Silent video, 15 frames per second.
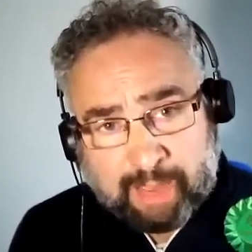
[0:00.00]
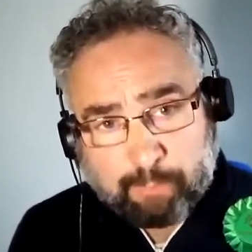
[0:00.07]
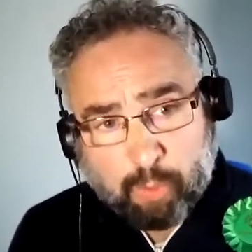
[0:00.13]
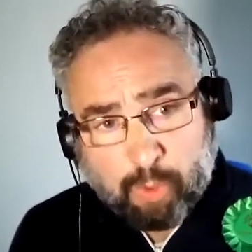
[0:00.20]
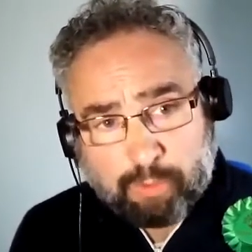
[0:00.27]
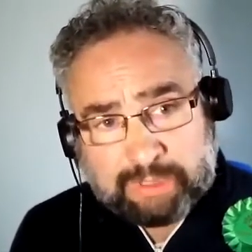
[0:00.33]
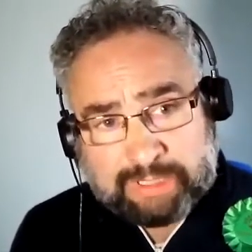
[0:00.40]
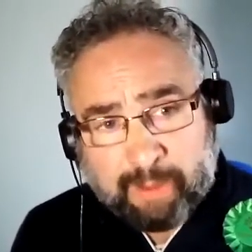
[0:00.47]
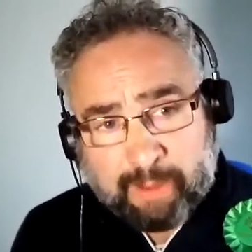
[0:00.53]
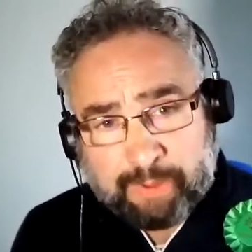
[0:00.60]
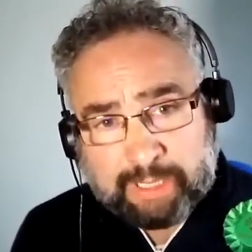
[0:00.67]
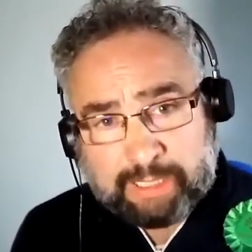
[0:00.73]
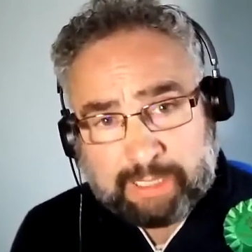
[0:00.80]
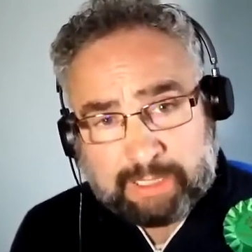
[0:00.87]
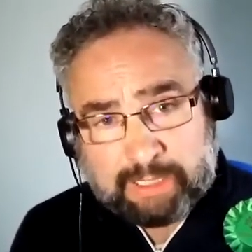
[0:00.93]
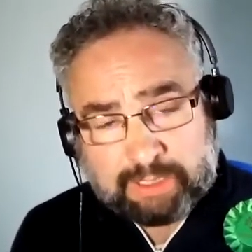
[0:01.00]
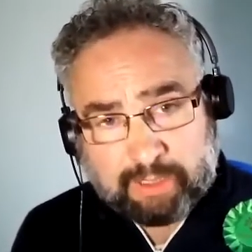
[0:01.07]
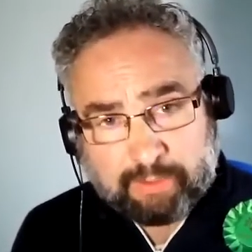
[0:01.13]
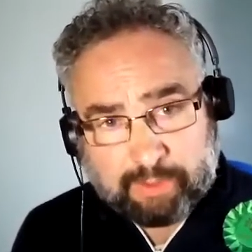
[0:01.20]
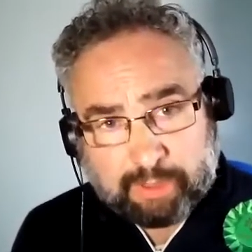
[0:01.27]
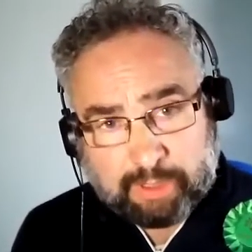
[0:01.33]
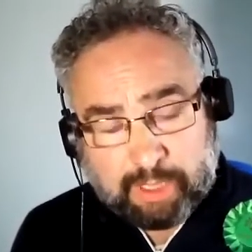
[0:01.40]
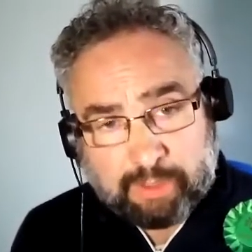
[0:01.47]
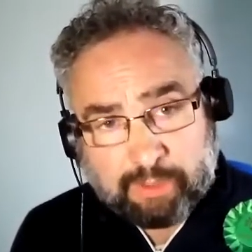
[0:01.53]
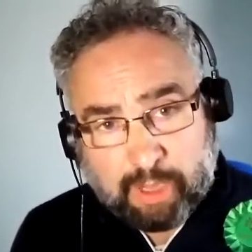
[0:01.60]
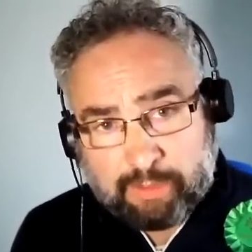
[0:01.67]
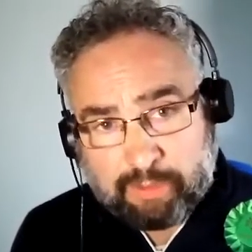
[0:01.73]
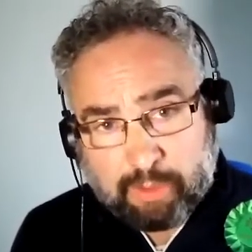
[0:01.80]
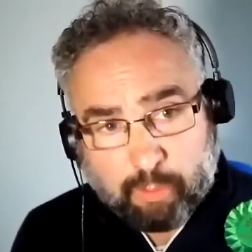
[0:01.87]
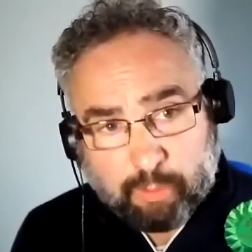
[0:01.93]
was happening in Southwark and
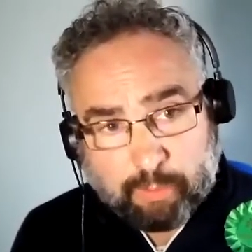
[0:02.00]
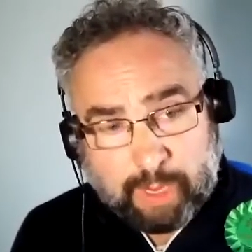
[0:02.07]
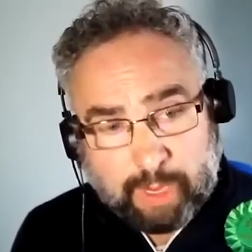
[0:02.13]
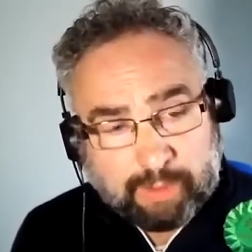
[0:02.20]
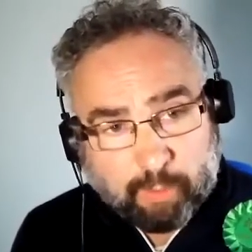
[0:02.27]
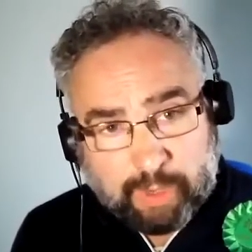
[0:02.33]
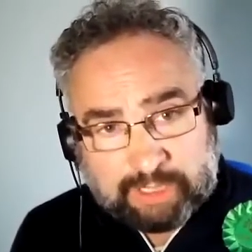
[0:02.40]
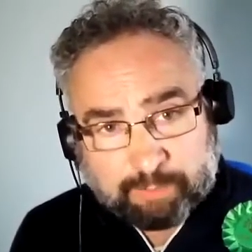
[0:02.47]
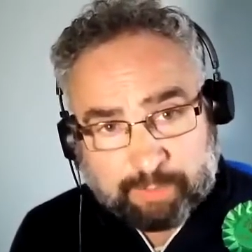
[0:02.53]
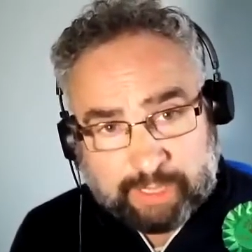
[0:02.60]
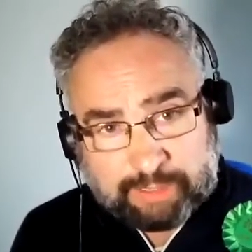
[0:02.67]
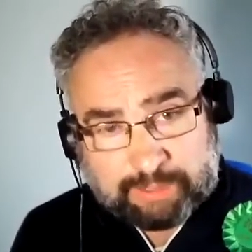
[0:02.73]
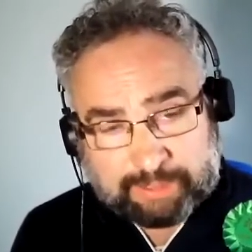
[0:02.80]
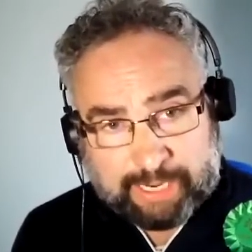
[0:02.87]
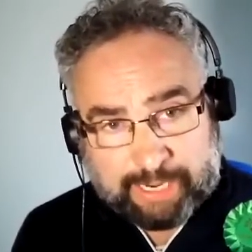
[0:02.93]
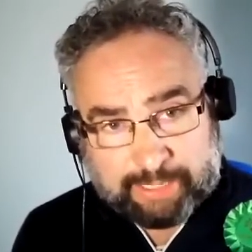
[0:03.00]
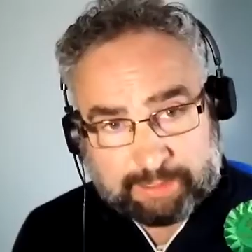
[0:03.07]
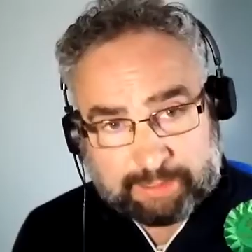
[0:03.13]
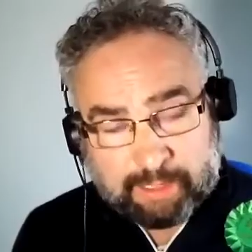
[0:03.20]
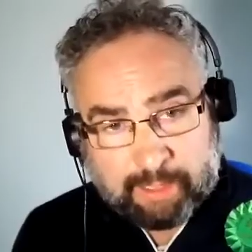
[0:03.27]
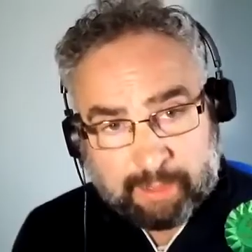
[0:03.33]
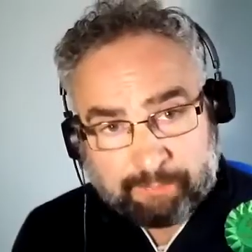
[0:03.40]
the Westbury estate. The